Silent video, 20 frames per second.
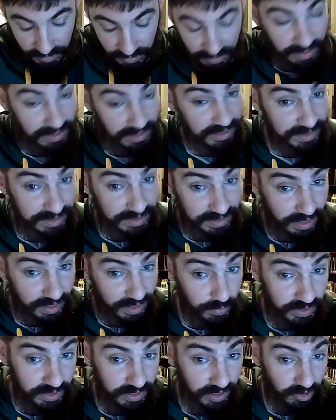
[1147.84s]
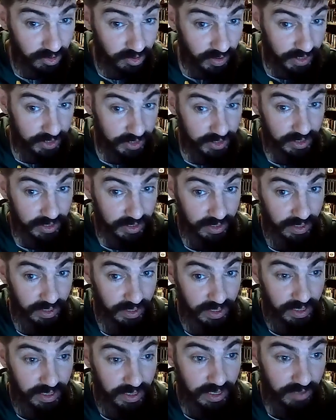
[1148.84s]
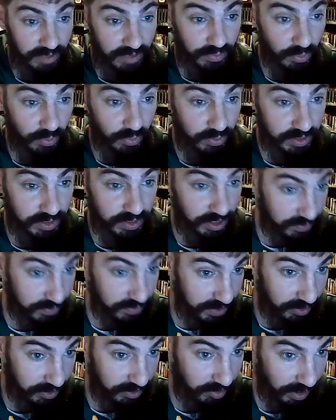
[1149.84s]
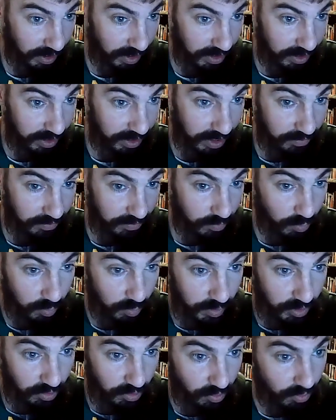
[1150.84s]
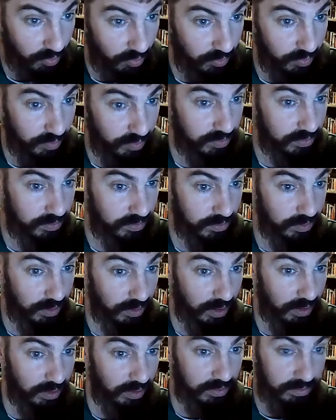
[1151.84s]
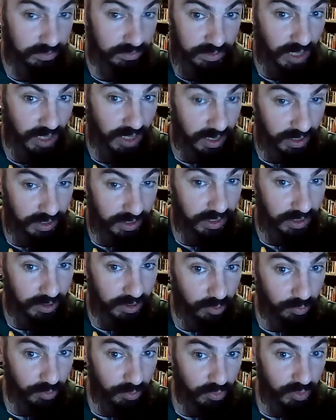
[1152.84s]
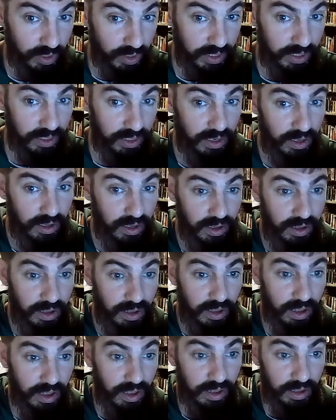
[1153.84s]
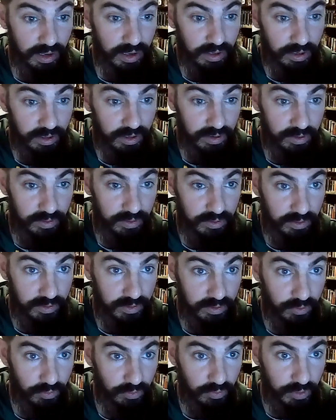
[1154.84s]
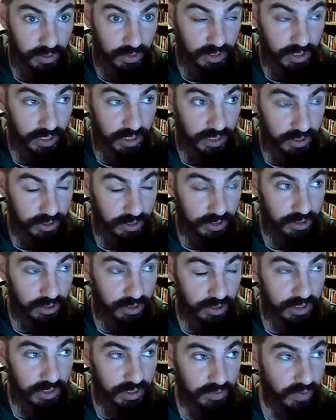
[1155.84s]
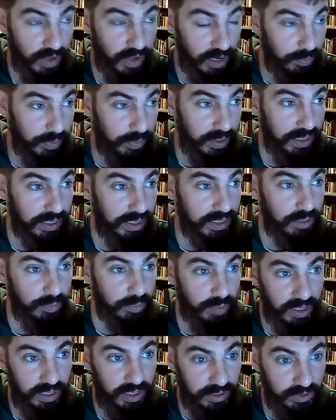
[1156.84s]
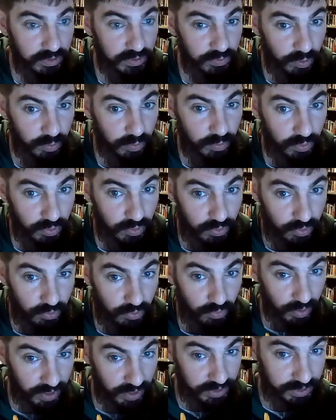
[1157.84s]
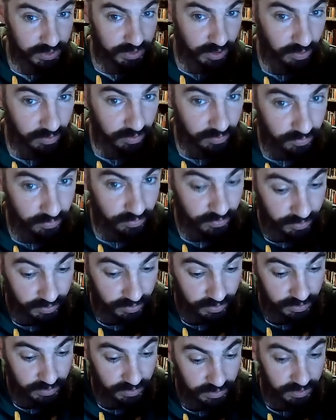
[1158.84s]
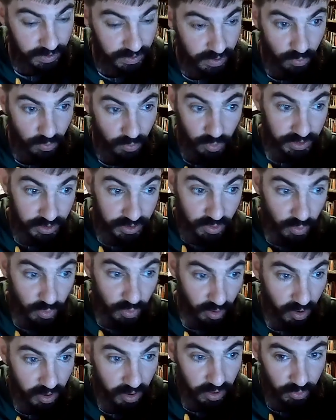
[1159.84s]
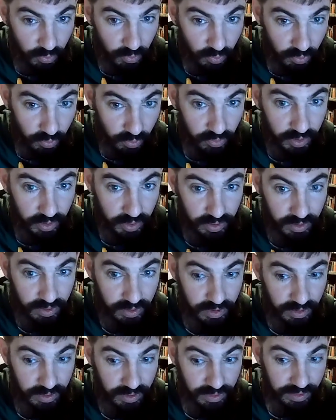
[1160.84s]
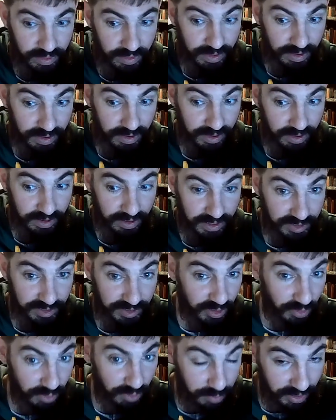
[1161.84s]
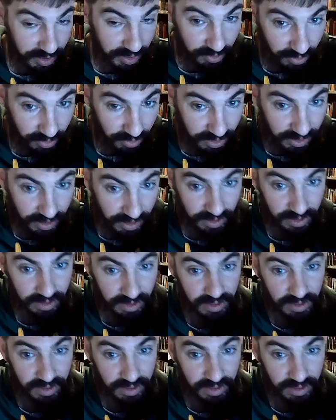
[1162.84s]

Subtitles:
And it's the same with segregation. If you are self-segregating and forming your own like tight knit community and developing independence from the rest of what's going on in the world, then it's going to be a good thing.